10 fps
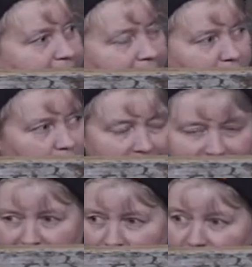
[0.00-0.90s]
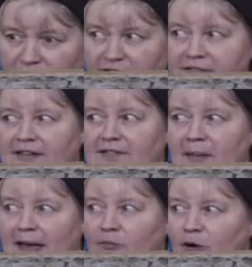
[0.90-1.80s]
said, right, how much is this
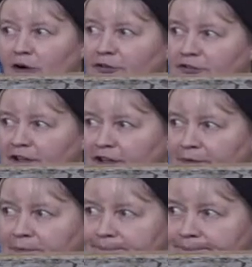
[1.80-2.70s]
man worth to you?